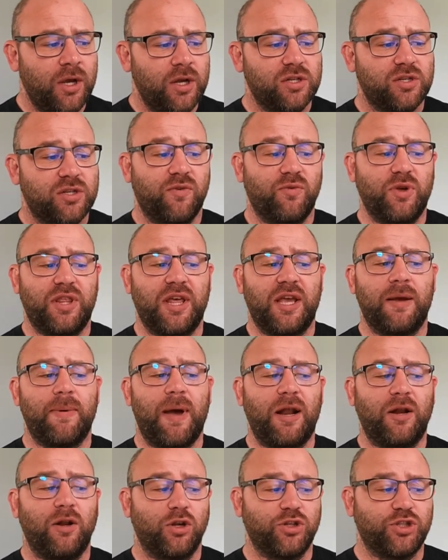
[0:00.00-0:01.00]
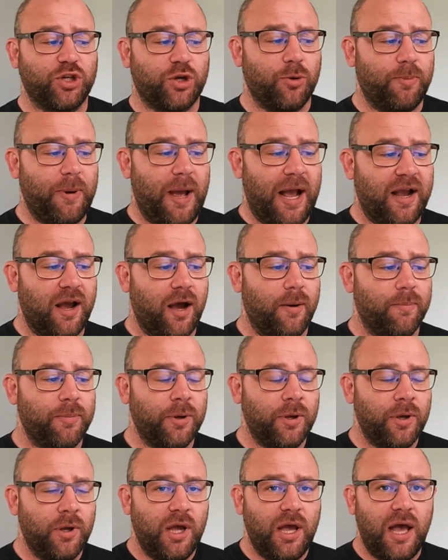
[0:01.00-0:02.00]
So if we think about logical backup,
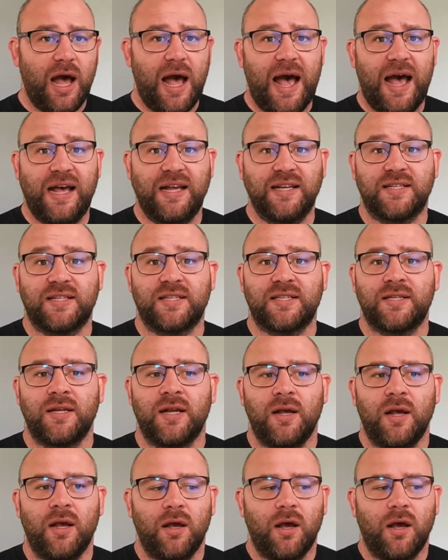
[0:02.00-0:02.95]
as